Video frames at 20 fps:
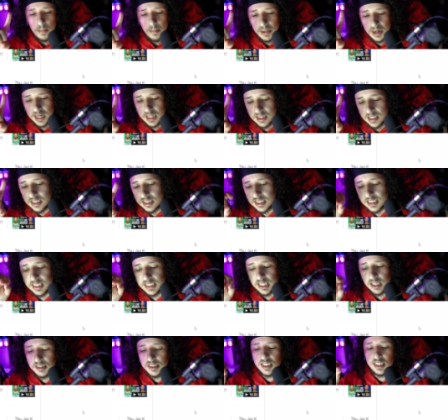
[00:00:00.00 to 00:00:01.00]
But I think the
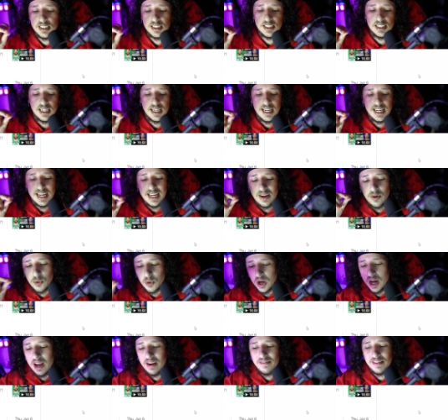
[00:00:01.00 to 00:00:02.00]
Celtics
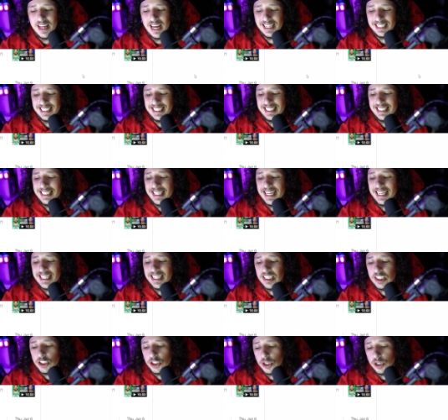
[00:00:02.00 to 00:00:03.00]
will have that
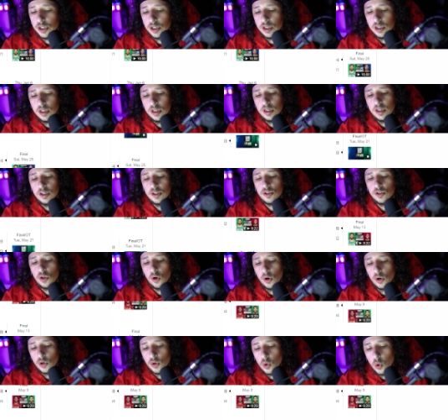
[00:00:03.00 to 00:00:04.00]
signature
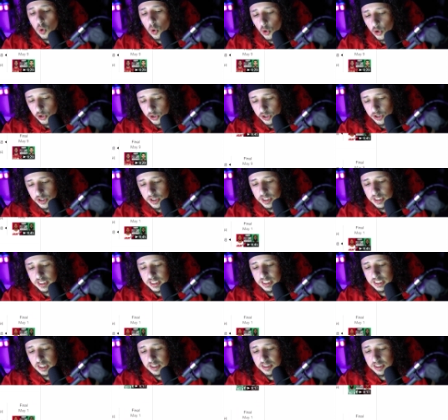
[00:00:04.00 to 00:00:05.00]
third quarter
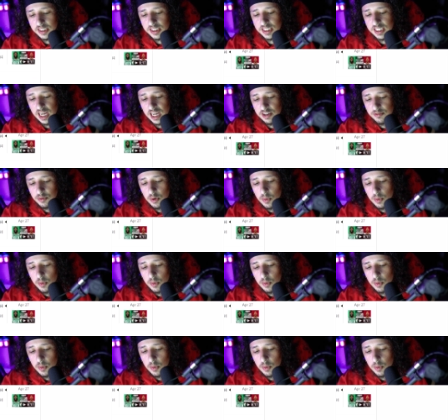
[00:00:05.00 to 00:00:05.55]
Celtics kind of